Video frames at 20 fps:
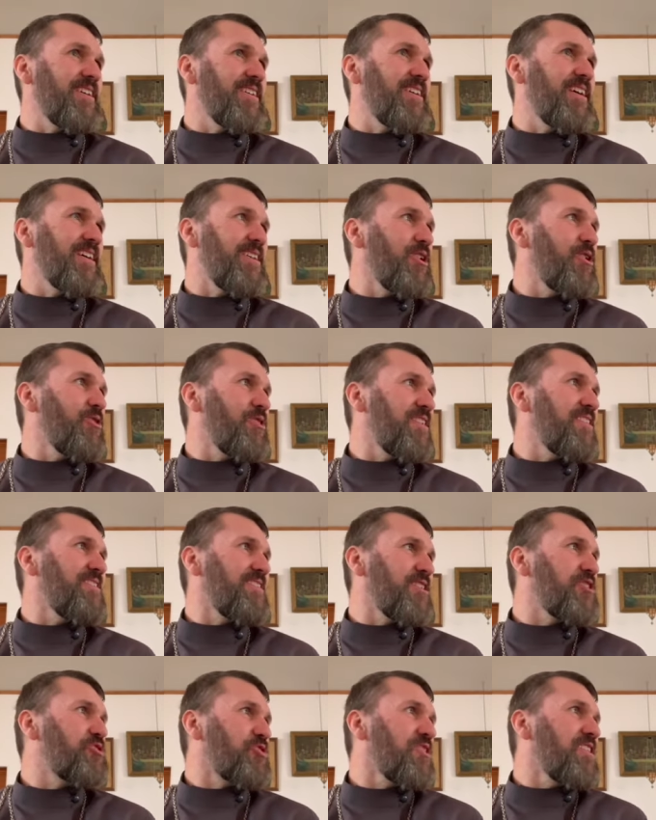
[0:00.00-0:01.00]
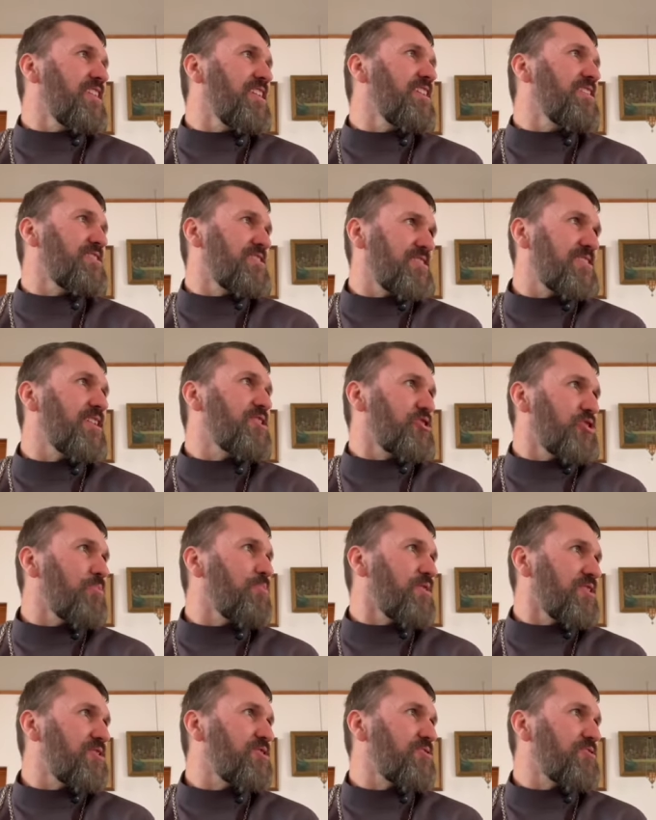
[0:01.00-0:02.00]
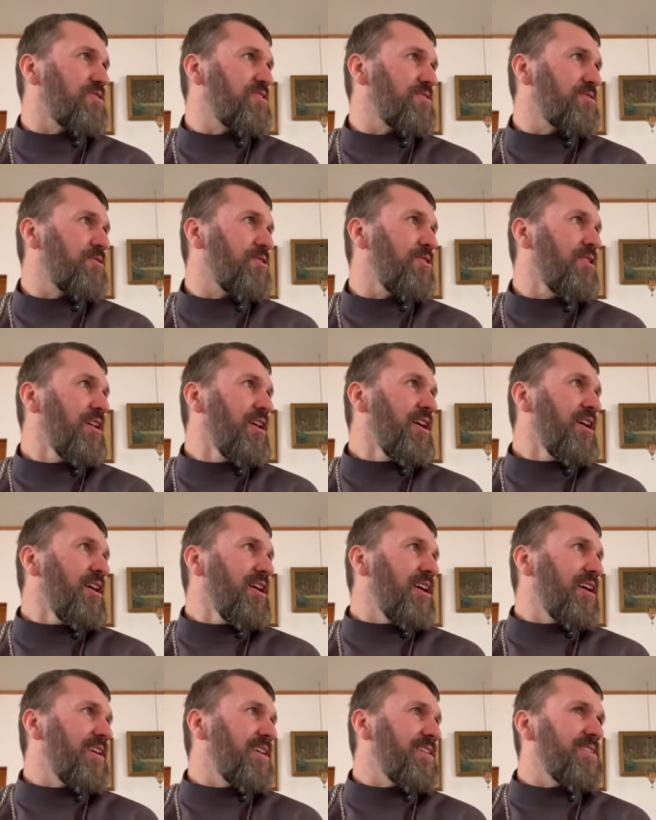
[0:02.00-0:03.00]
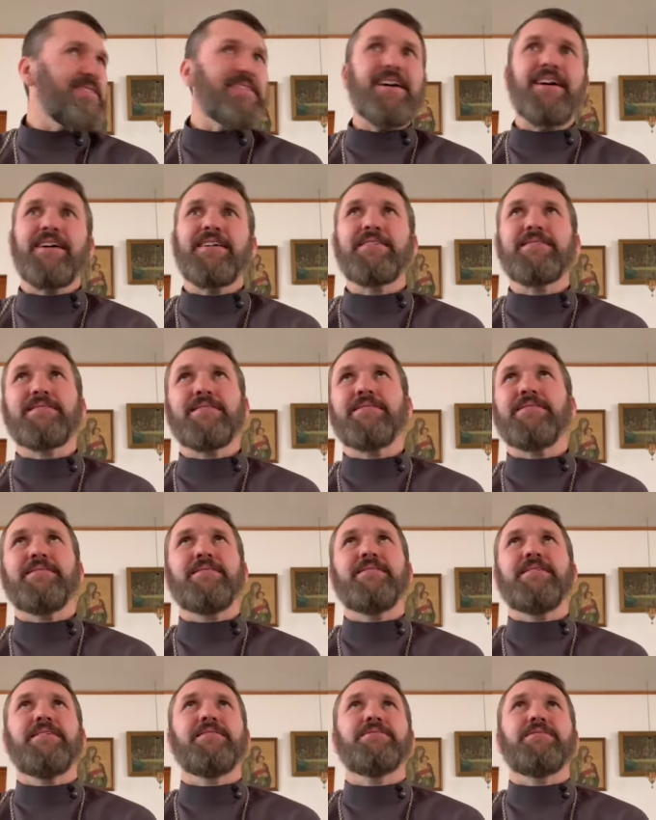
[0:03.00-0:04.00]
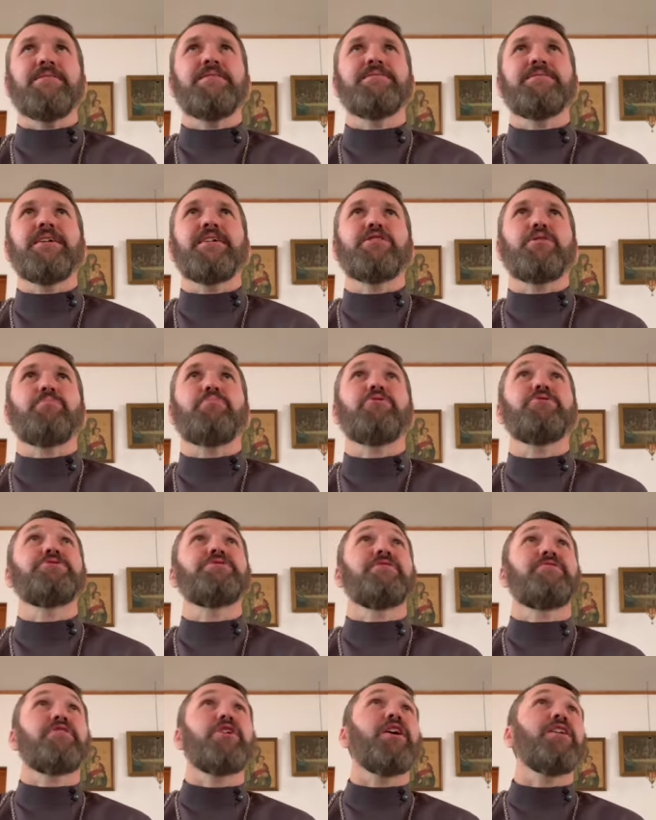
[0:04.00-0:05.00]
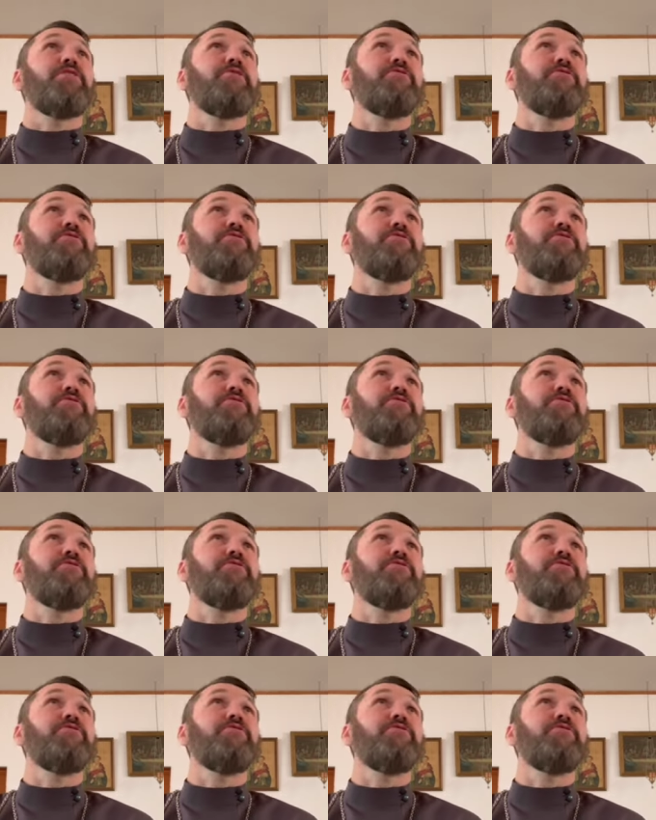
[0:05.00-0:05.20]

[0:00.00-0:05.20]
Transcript: I know that the Trinity is such a mystery. So he's not he's he's not the person of God the